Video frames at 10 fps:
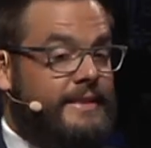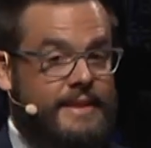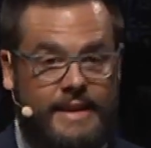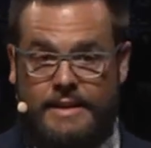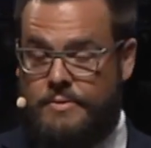
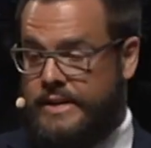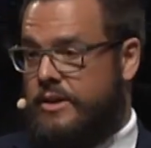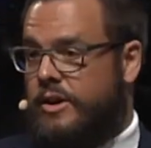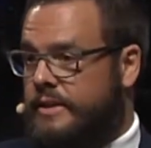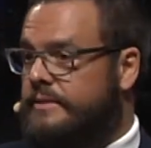Then he went
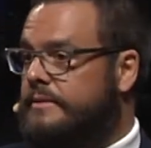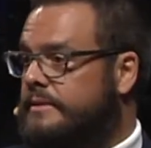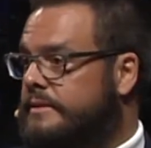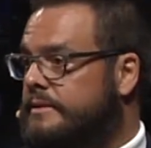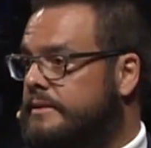on
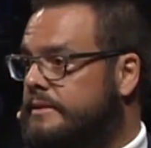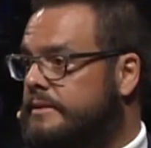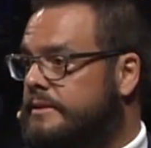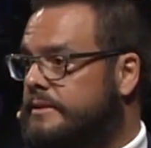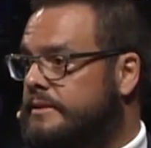
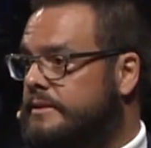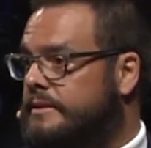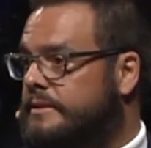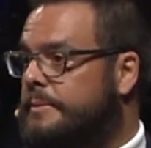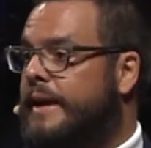
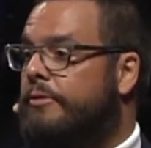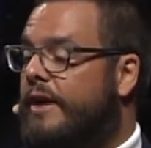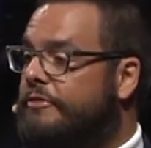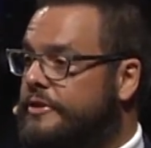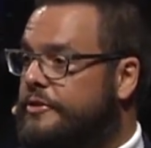to make
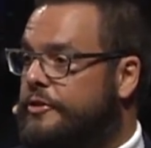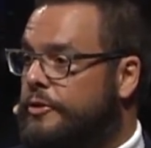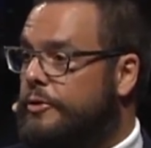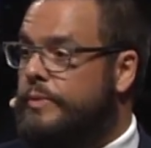reference to,